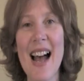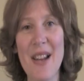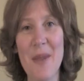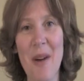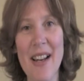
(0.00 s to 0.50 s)

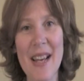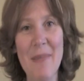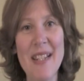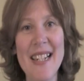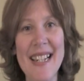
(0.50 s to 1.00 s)
Hello, my
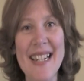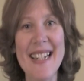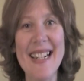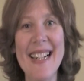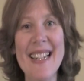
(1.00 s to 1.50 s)
name is
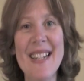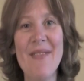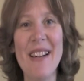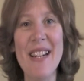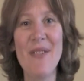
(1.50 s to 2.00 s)
Lindsay
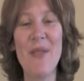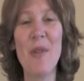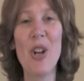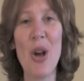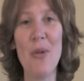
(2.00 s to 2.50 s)
Reed
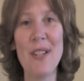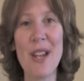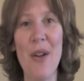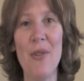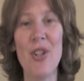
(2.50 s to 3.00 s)
from Glows
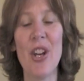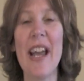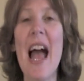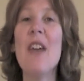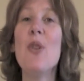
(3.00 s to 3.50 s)

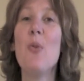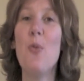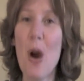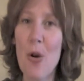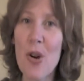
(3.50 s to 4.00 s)
Coaching, and
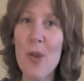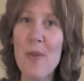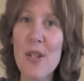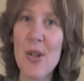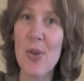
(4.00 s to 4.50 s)

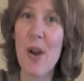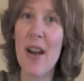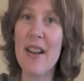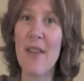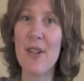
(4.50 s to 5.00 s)
welcome
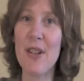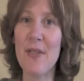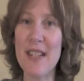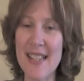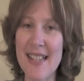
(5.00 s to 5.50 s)
to another
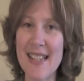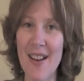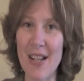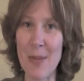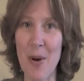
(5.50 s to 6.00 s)
of Lindsay's
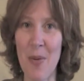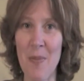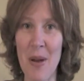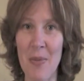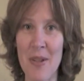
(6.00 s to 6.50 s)
Lightbulb
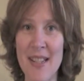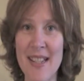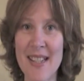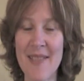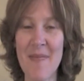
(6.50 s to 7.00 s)

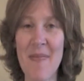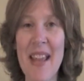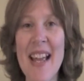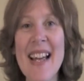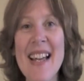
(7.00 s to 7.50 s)
Moments.
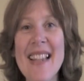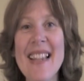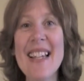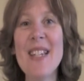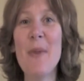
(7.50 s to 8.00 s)

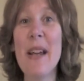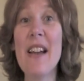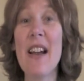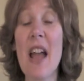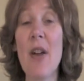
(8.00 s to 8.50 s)
This
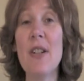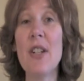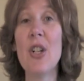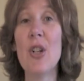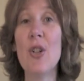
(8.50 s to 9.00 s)
week I'm going
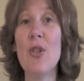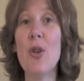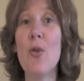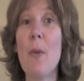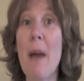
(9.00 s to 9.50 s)
to
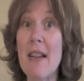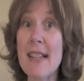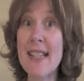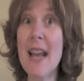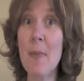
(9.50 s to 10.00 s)
talk about
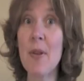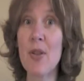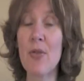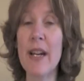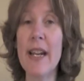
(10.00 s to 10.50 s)
step
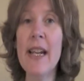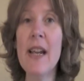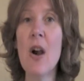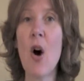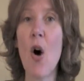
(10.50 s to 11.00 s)
three
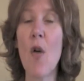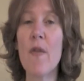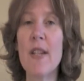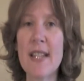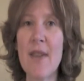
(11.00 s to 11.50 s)
of
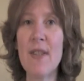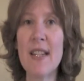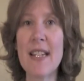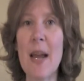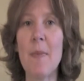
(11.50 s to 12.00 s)
the seven
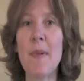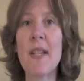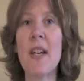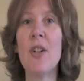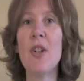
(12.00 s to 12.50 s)

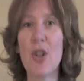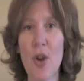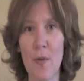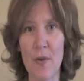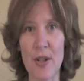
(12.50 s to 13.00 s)
steps to
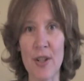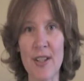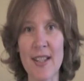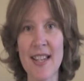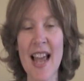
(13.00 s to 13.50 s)

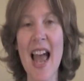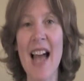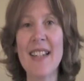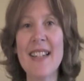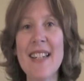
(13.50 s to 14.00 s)
confidence.
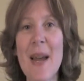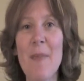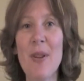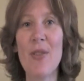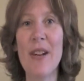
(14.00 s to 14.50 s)
And step
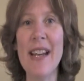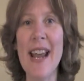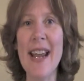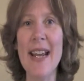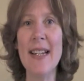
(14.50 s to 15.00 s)
three
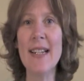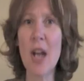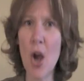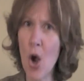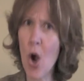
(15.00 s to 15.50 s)
is,
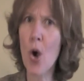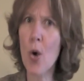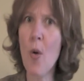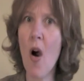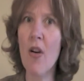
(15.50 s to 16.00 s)

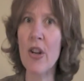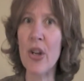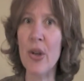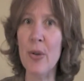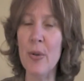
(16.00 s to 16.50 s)
who are
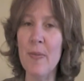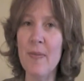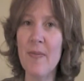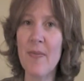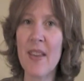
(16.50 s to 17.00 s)
you?
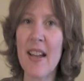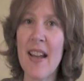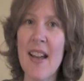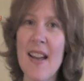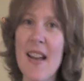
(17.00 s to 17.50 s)

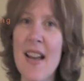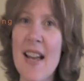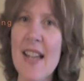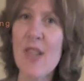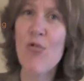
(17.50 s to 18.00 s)

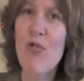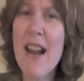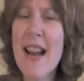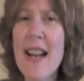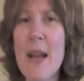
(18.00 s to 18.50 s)
It's
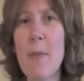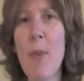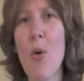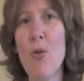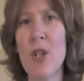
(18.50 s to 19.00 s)
really
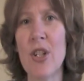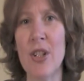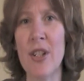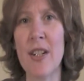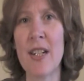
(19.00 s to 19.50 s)

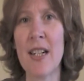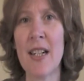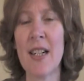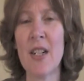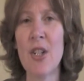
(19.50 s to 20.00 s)
important
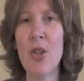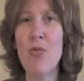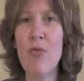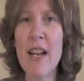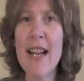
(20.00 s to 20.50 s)
to
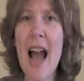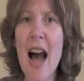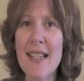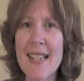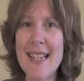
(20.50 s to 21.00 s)
really
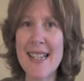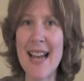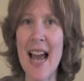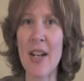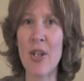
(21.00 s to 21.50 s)

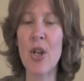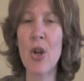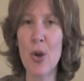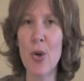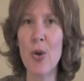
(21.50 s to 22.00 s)
understand
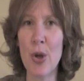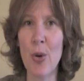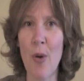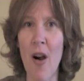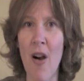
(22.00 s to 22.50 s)
who
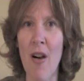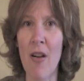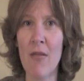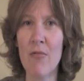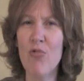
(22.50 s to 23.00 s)
you are.
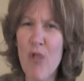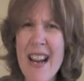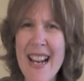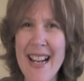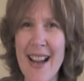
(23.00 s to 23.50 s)

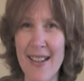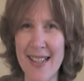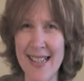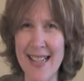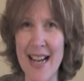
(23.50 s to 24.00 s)
Really
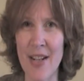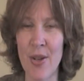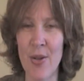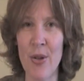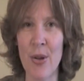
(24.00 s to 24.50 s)
understand
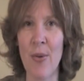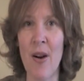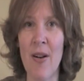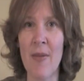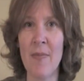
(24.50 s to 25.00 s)
who you
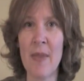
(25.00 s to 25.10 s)
are.